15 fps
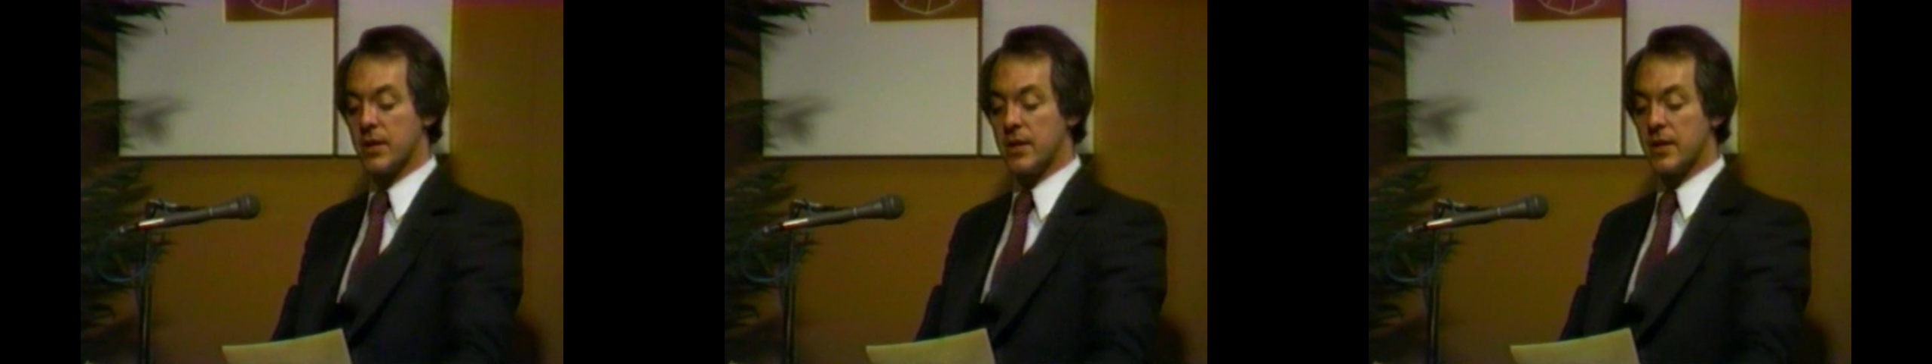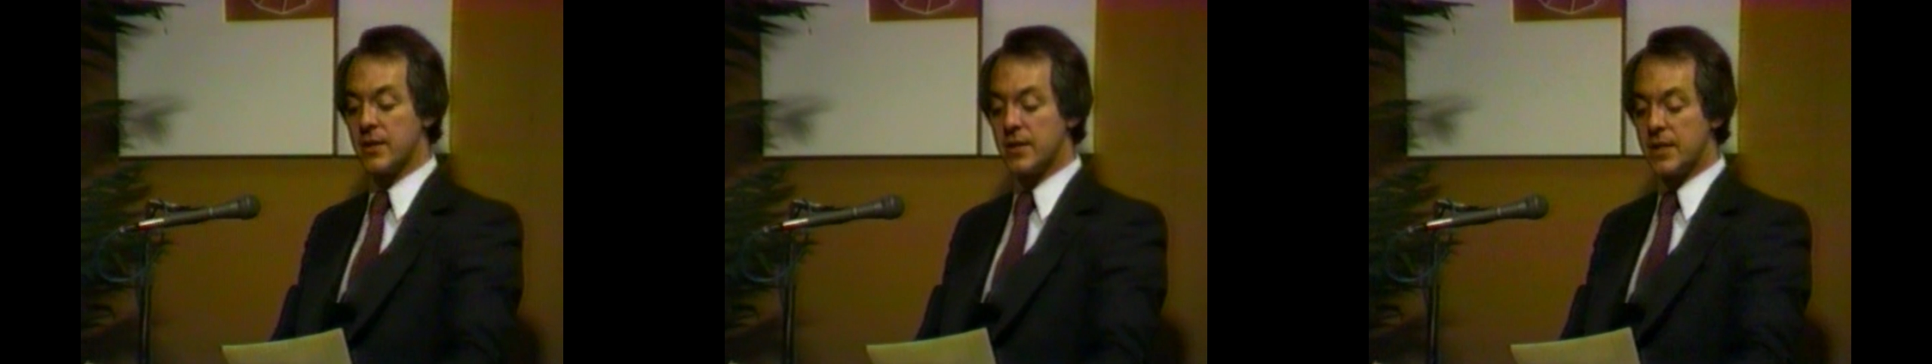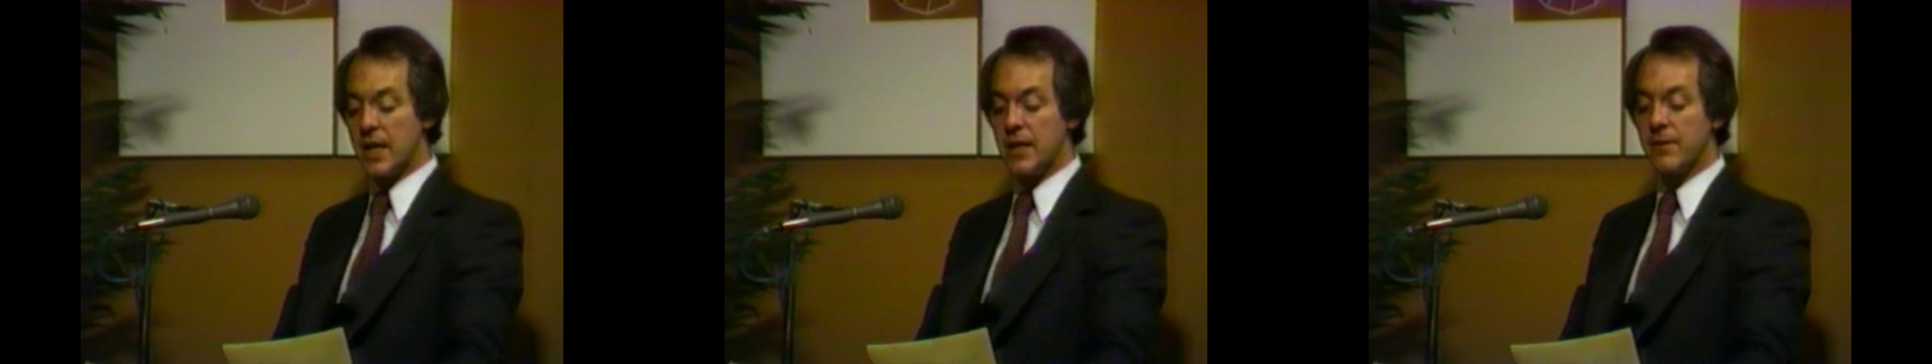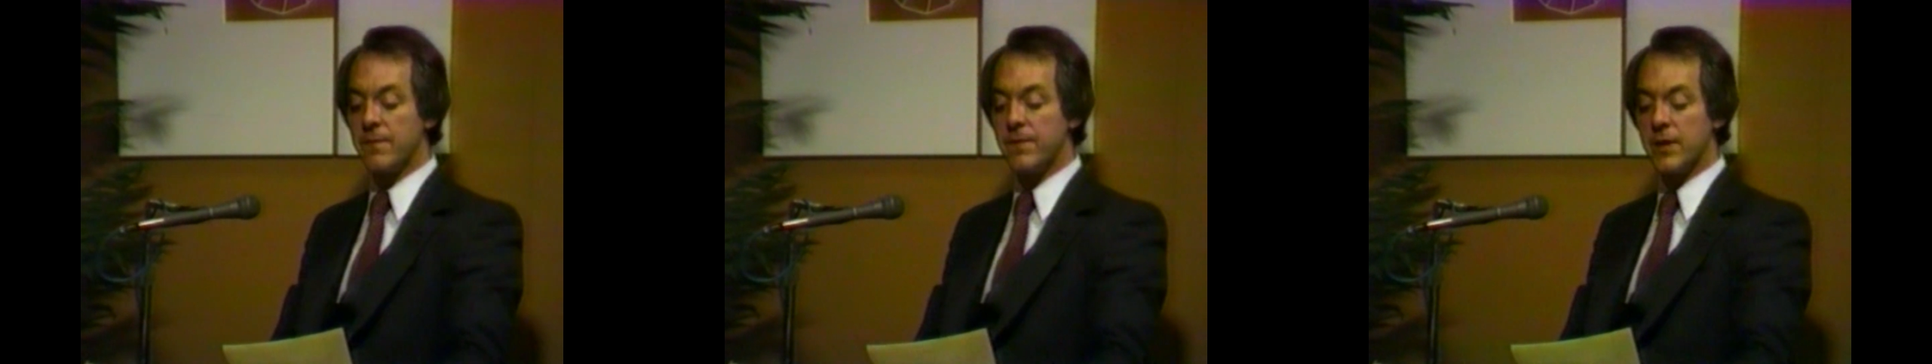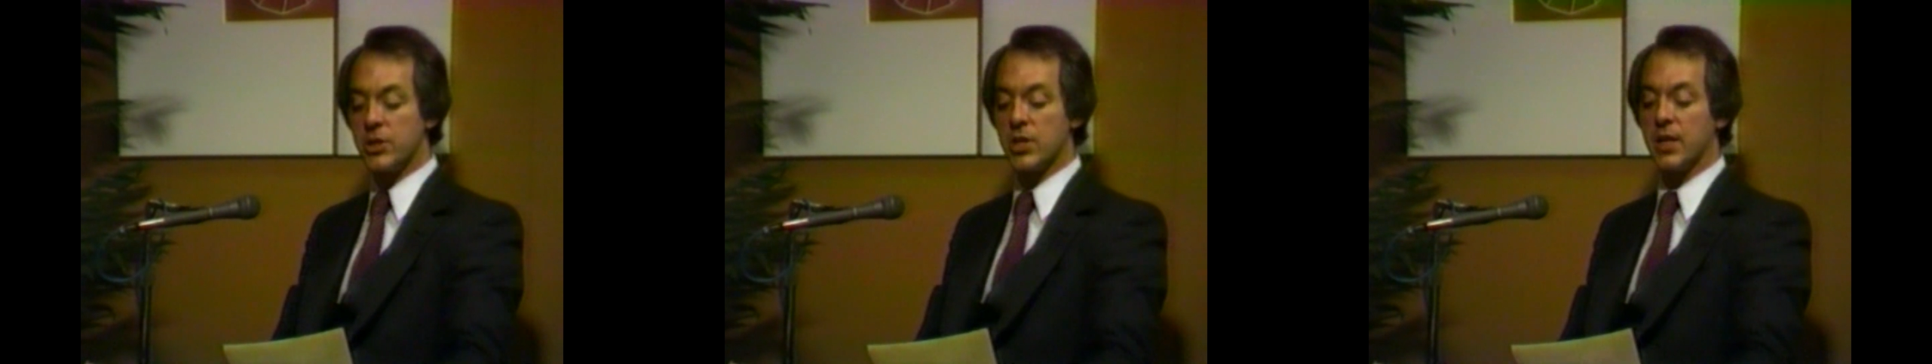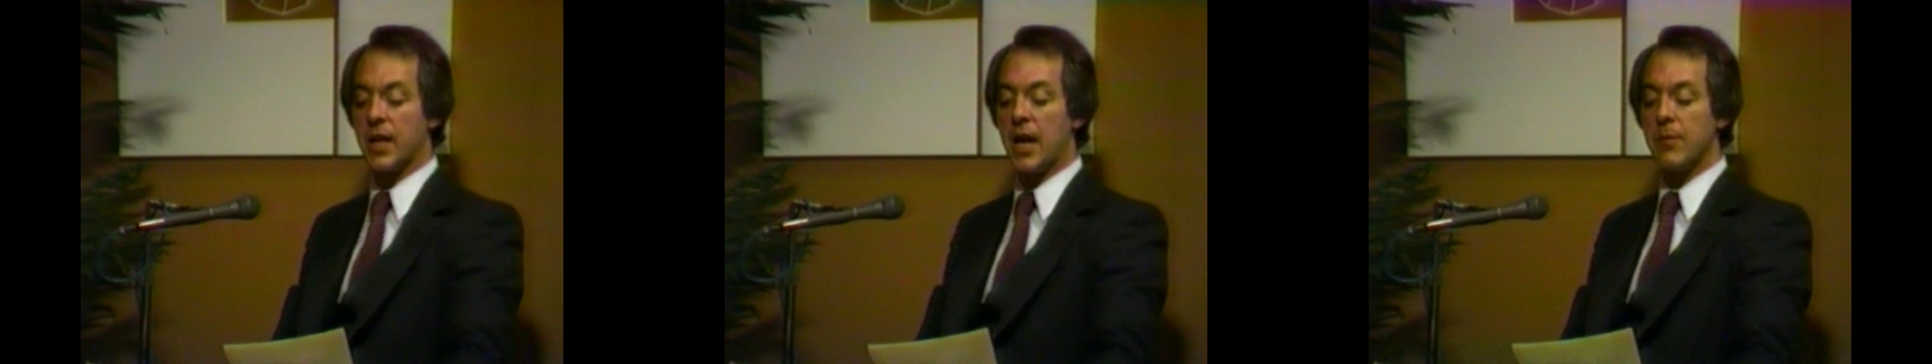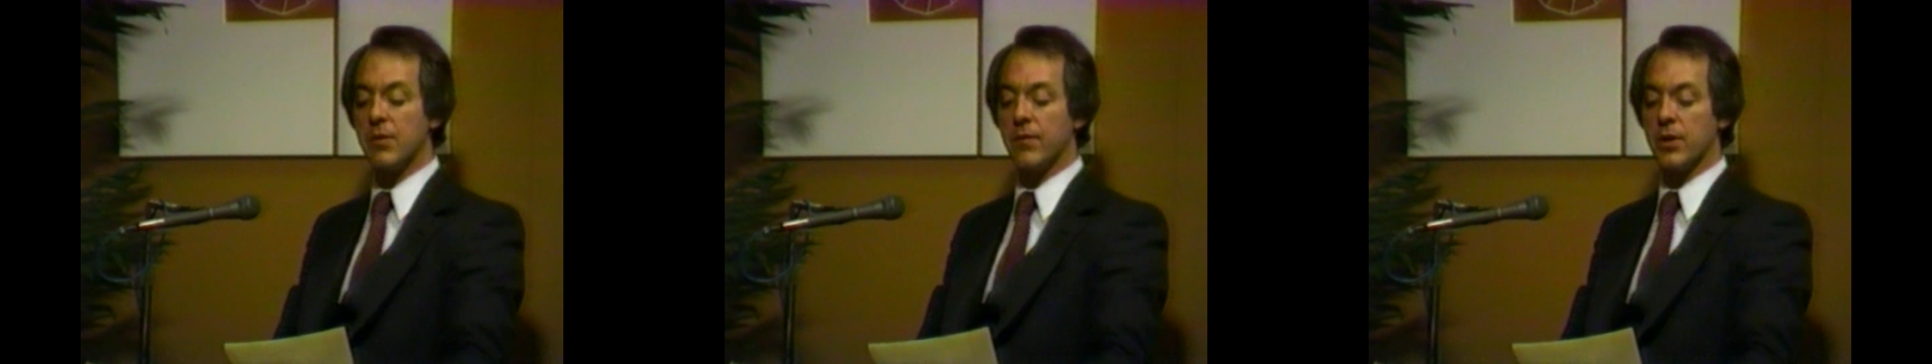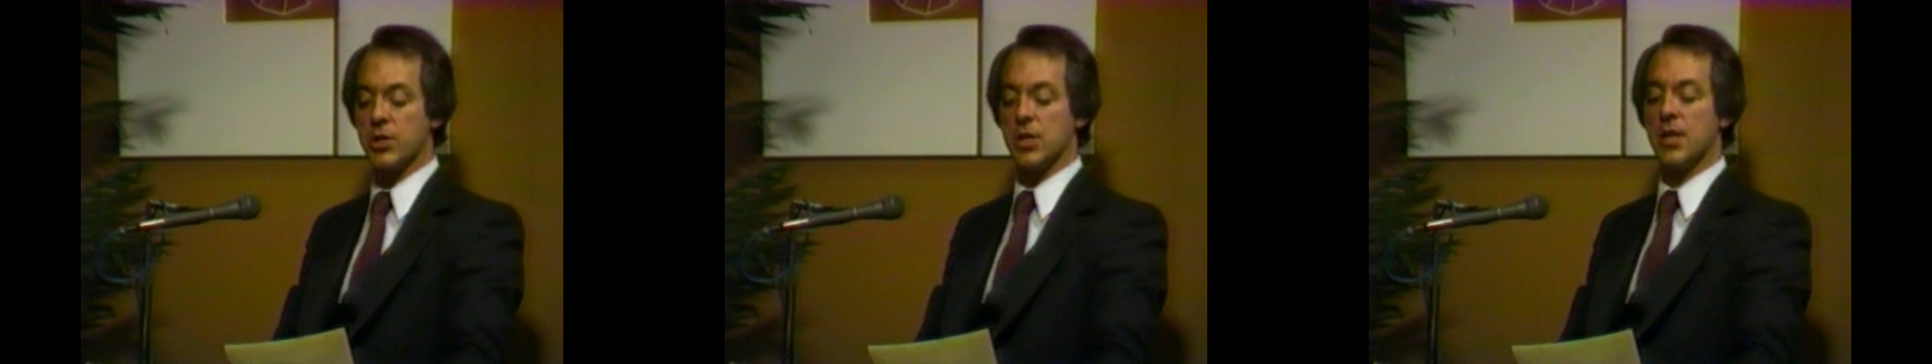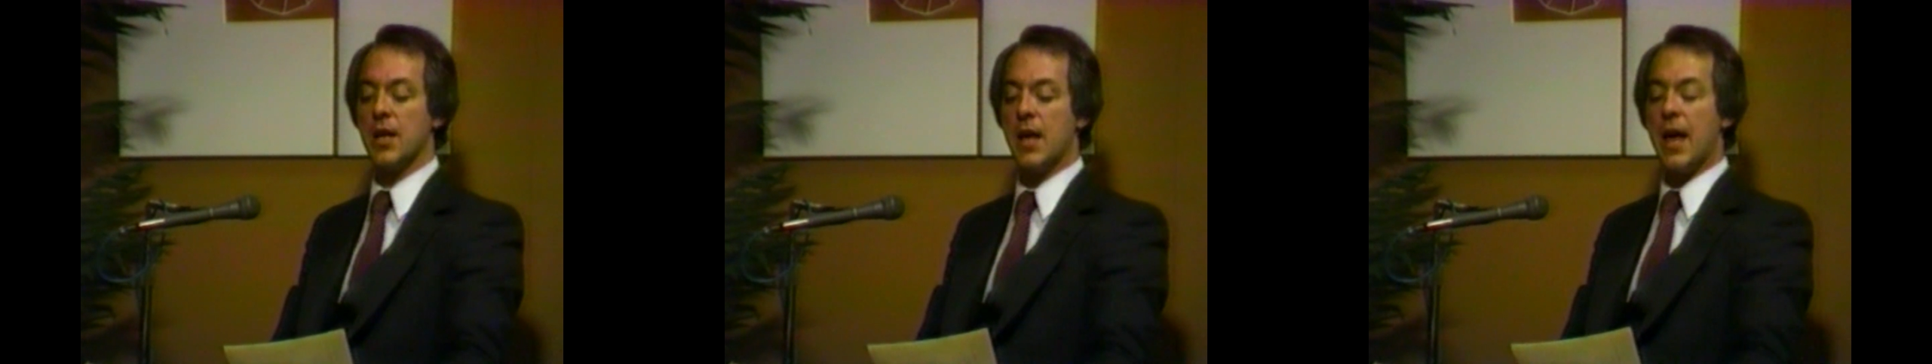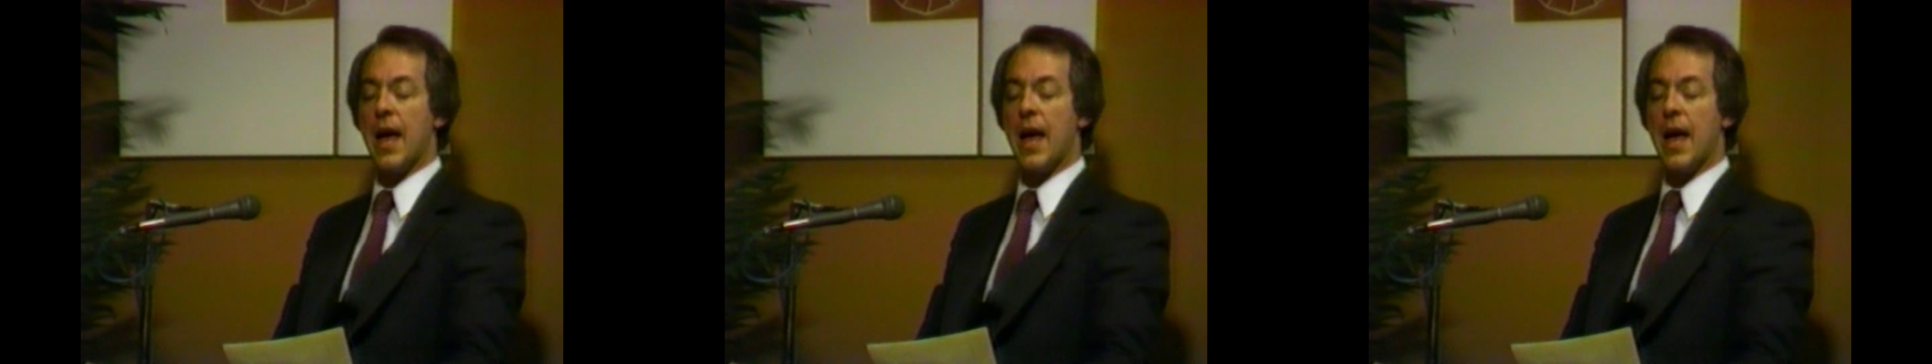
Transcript: in the State Fish and Game Division